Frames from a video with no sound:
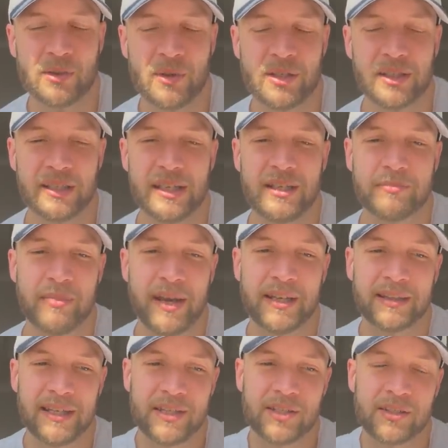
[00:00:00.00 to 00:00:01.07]
So as the league's
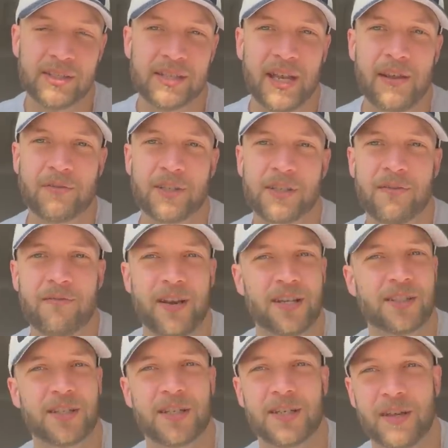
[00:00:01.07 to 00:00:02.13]
paying less in safeties,
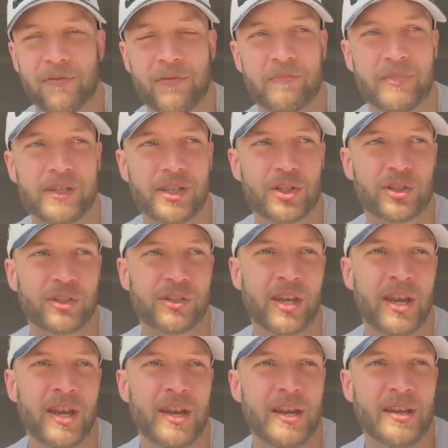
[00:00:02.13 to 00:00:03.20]
investing in different positions,
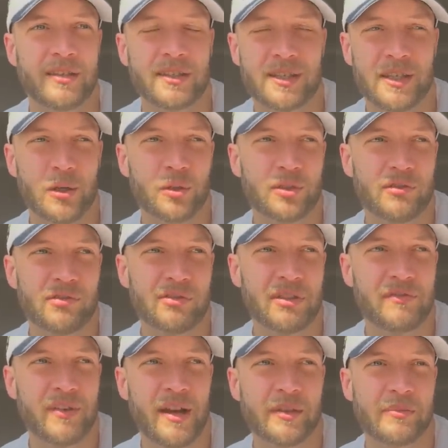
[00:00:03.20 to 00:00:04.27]
the Seahawks have
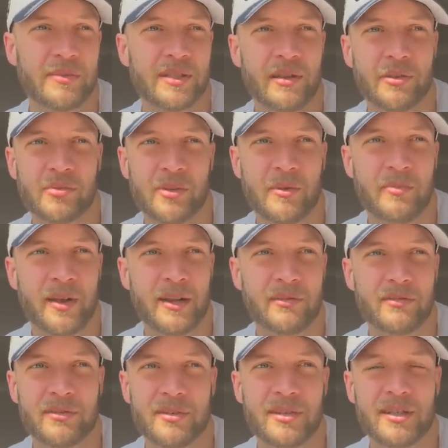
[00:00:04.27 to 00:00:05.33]
suddenly found themselves where they're
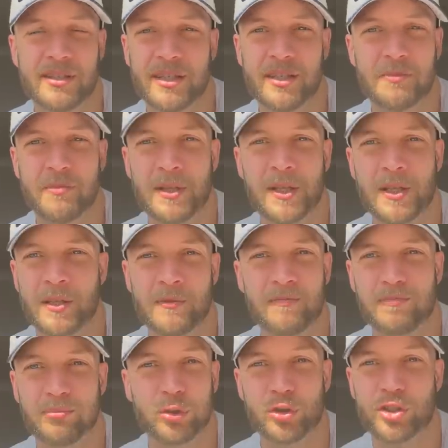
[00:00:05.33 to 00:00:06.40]
paying $36
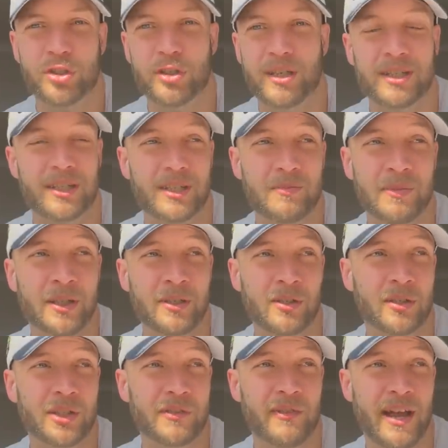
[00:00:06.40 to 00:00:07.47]
million
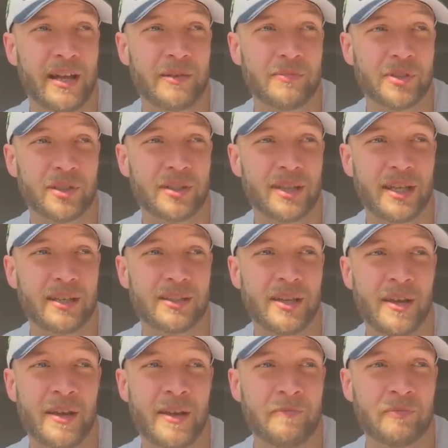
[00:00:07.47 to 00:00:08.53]
for Adams and Diggs.
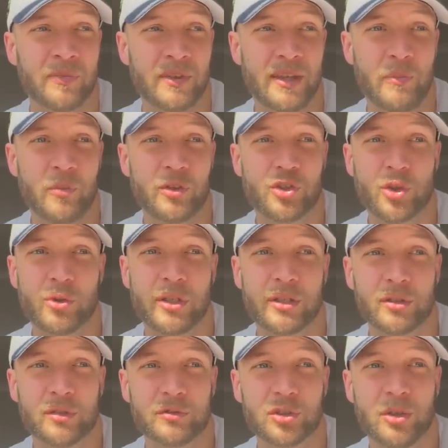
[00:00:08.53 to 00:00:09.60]
Then with
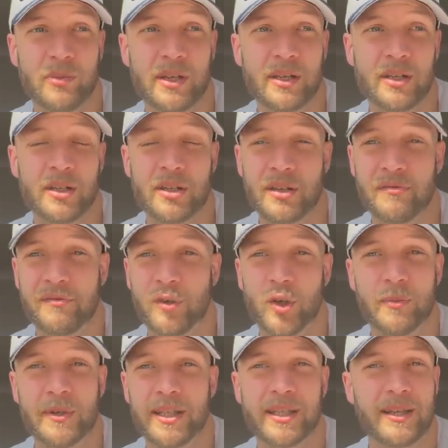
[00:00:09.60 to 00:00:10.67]
Julian Love coming in and earning
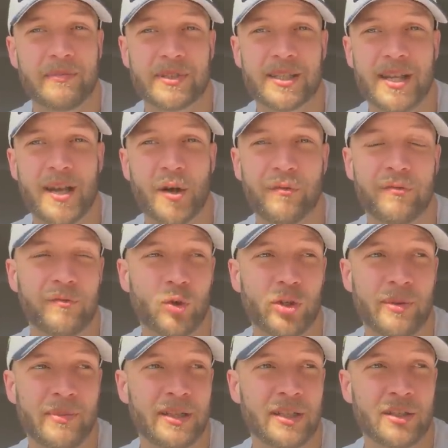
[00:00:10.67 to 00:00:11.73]
$4 million himself,
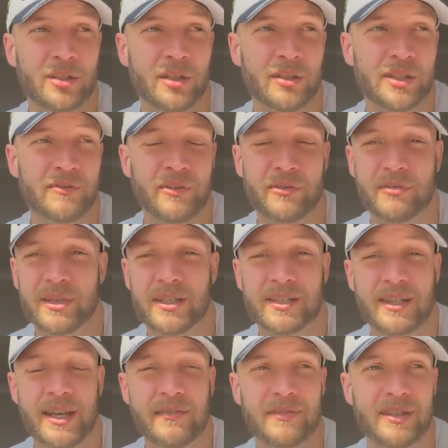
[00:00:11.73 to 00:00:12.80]
$40 million for three
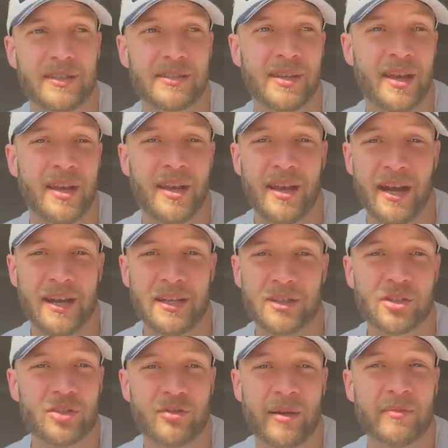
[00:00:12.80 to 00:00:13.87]
safeties, and
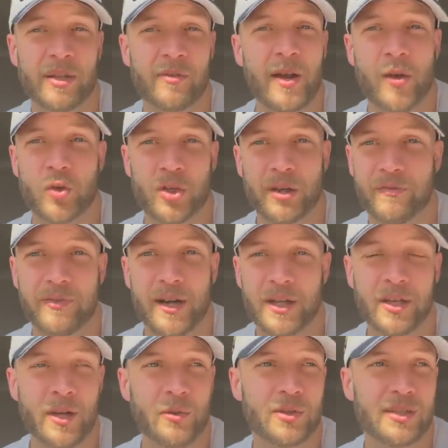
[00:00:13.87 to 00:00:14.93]
you're scrambling around trying to
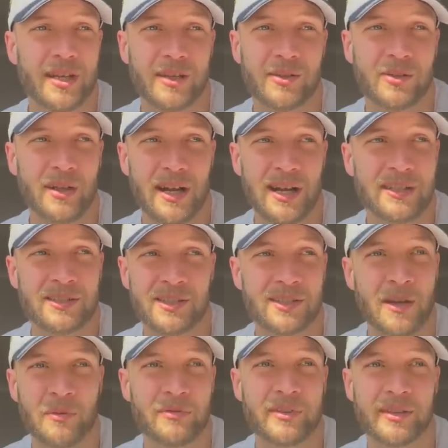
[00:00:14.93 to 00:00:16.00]
find a nose tackle, I just
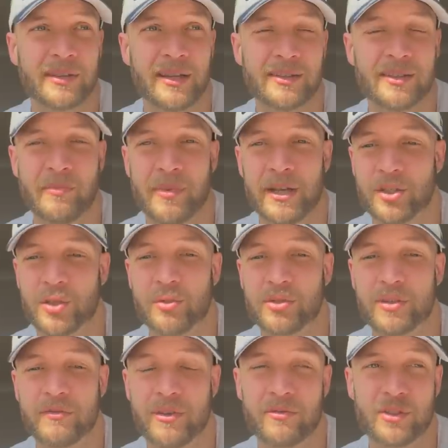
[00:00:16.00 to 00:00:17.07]
don't think that's the best
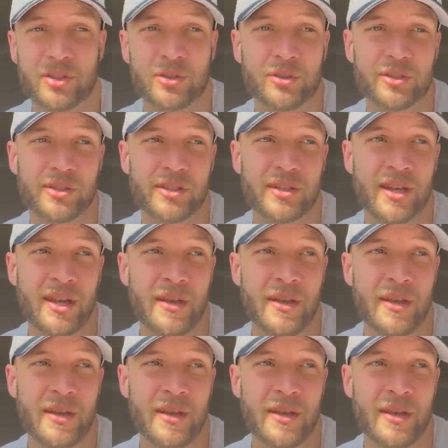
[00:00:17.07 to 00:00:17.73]
use of your resources.